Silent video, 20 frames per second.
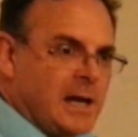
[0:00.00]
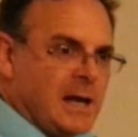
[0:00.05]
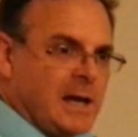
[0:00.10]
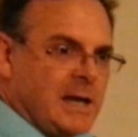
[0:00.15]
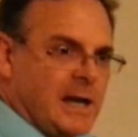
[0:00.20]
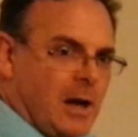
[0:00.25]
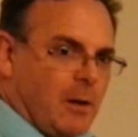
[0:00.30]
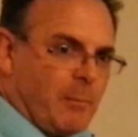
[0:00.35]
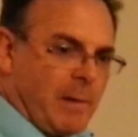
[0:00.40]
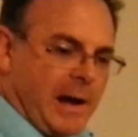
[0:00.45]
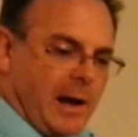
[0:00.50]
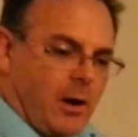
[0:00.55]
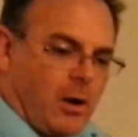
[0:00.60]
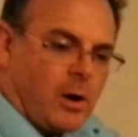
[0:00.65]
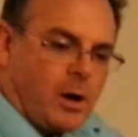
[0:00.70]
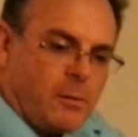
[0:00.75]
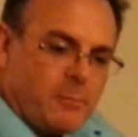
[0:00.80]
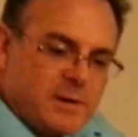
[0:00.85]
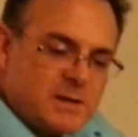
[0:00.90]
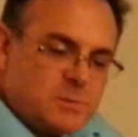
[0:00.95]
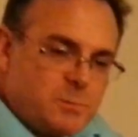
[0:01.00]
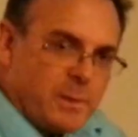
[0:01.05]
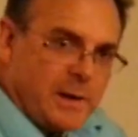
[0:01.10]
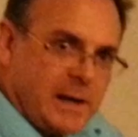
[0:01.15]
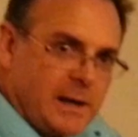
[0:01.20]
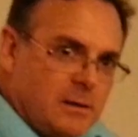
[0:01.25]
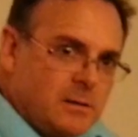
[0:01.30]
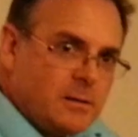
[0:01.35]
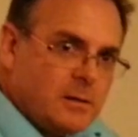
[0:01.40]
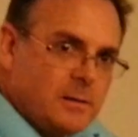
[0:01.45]
Now my arm is
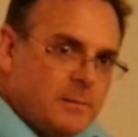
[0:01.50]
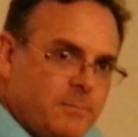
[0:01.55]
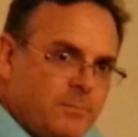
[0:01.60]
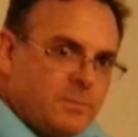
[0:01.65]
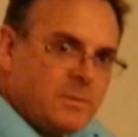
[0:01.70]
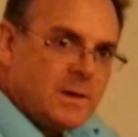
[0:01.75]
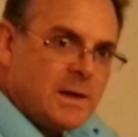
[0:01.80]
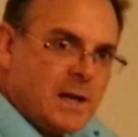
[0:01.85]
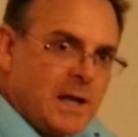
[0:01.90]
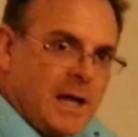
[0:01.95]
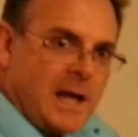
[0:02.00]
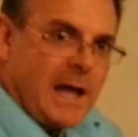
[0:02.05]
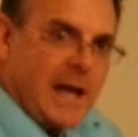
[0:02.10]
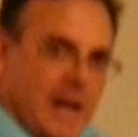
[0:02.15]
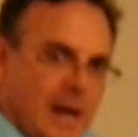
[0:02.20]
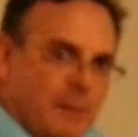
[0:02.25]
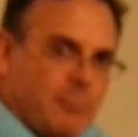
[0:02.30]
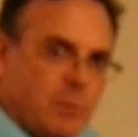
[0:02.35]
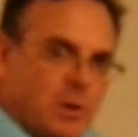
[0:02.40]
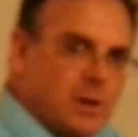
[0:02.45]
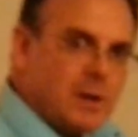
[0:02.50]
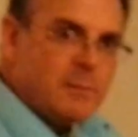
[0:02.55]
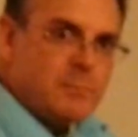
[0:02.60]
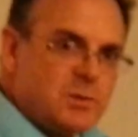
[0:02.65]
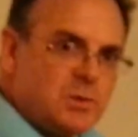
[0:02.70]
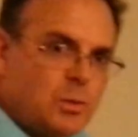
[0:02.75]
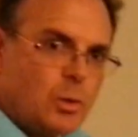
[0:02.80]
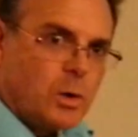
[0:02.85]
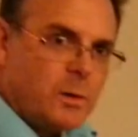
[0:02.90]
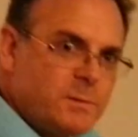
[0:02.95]
bent, and I'm going to
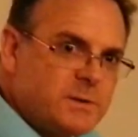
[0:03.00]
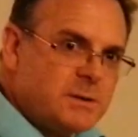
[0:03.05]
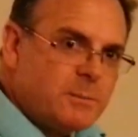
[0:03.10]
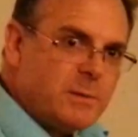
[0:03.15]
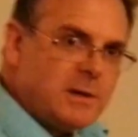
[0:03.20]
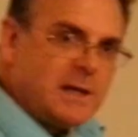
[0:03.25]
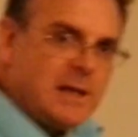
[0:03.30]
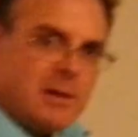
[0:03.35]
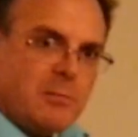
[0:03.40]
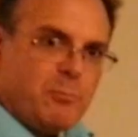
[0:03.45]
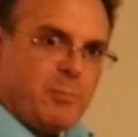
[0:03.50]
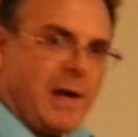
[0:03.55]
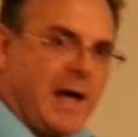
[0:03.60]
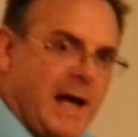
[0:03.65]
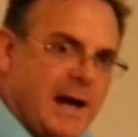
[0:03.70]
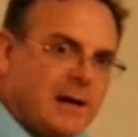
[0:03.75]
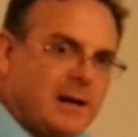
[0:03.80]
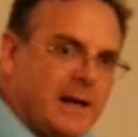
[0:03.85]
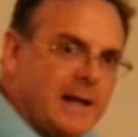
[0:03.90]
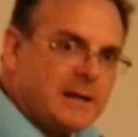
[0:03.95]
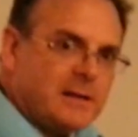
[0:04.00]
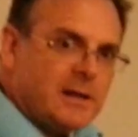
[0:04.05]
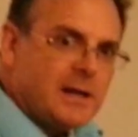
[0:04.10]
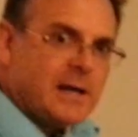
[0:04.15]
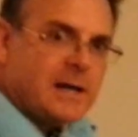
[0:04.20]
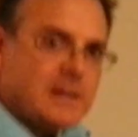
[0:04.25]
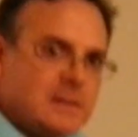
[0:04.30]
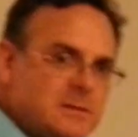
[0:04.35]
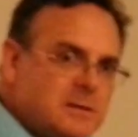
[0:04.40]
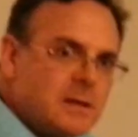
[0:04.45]
absorb some of the impact like
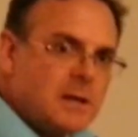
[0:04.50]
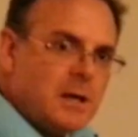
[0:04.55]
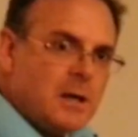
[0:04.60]
this,